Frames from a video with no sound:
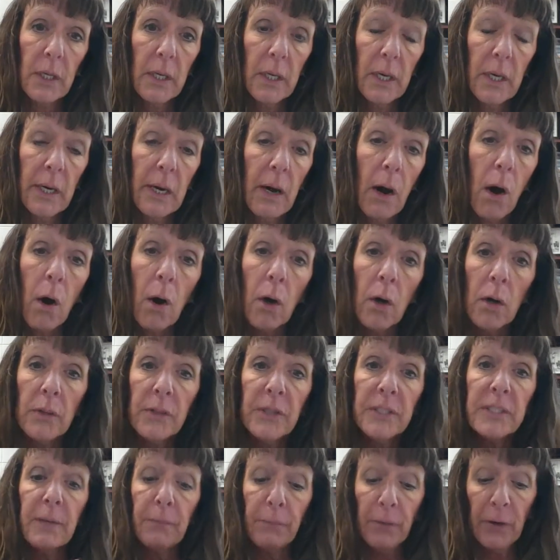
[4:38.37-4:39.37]
all
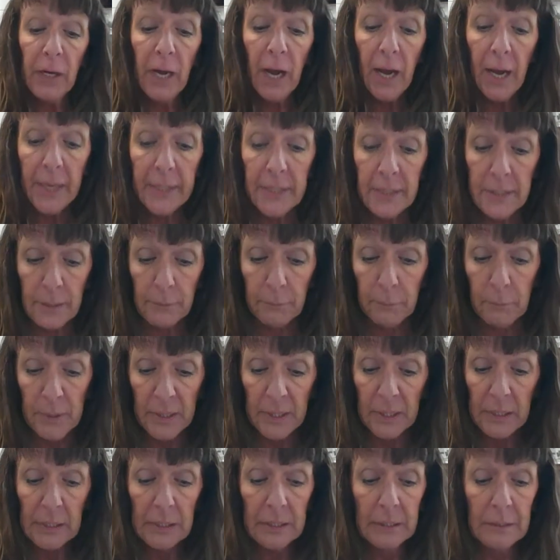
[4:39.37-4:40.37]
the different kinds of
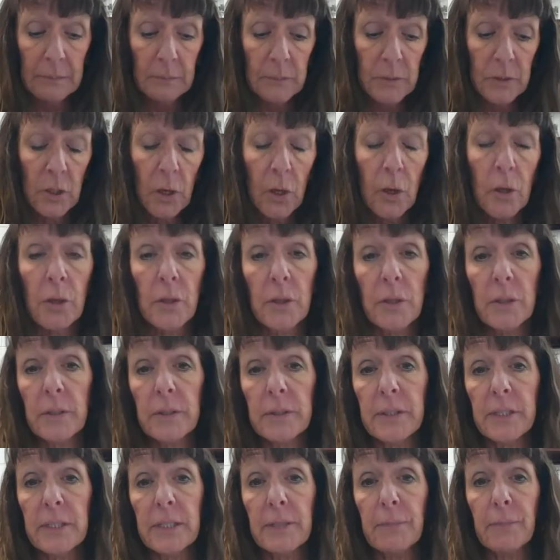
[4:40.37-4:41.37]
beams, all
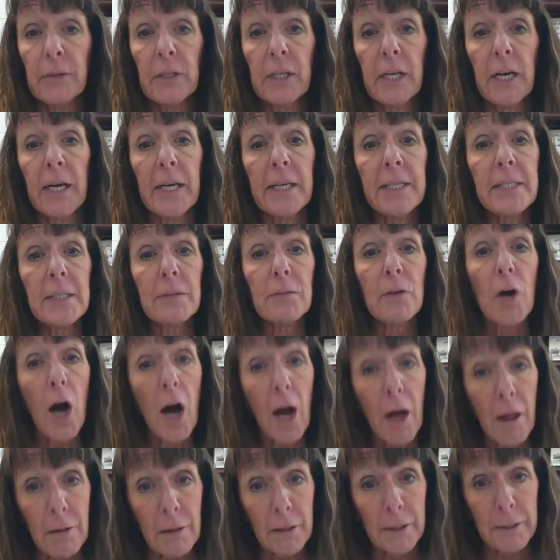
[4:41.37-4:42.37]
the different kinds of
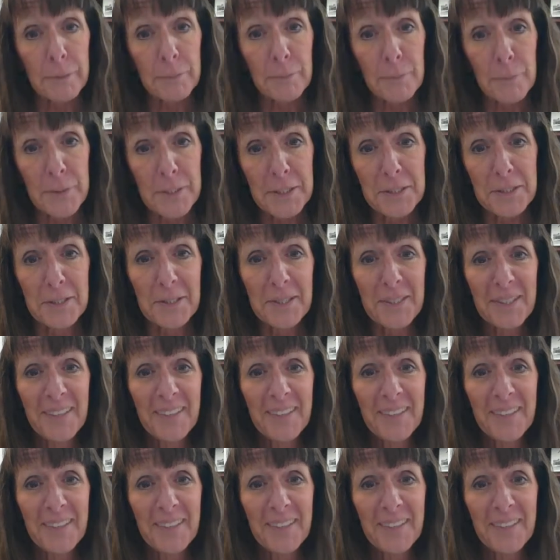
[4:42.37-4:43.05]
columns,